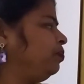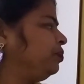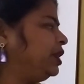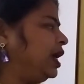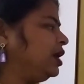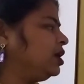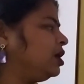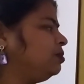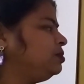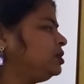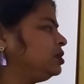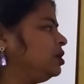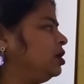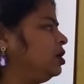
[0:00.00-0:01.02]
Then
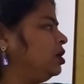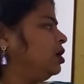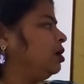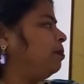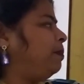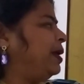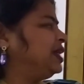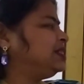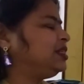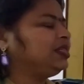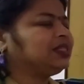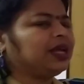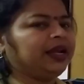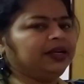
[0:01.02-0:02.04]
comes
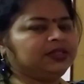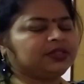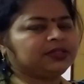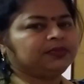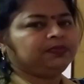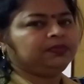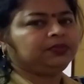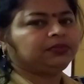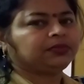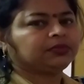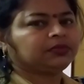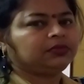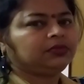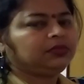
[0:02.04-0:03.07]
pesticides.
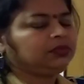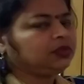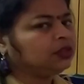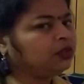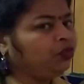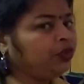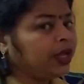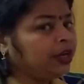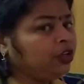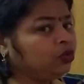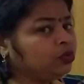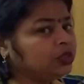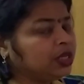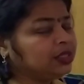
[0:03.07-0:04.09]
We are
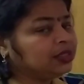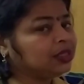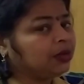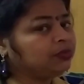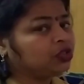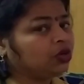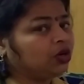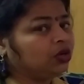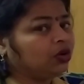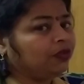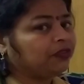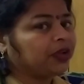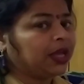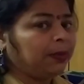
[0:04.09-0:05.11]
using some sort
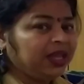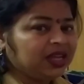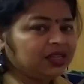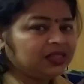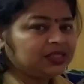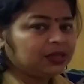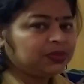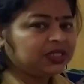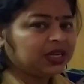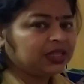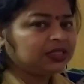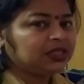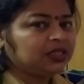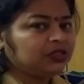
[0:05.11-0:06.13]
of chemical
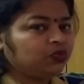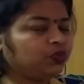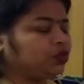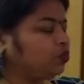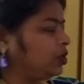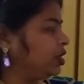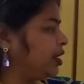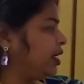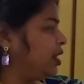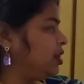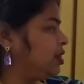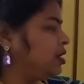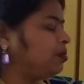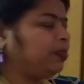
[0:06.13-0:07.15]
substances which will
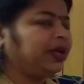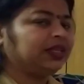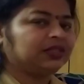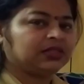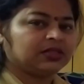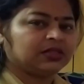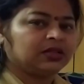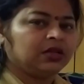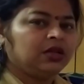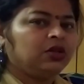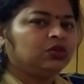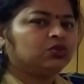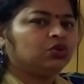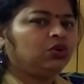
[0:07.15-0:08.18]
kill the pests.
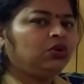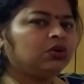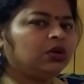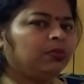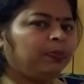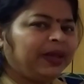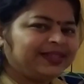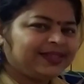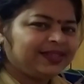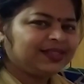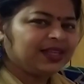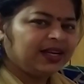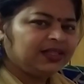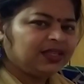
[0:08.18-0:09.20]
So
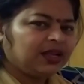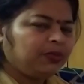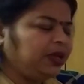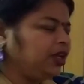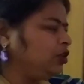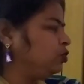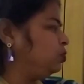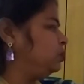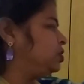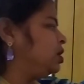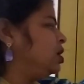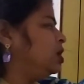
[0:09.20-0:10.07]
pesticides are being used.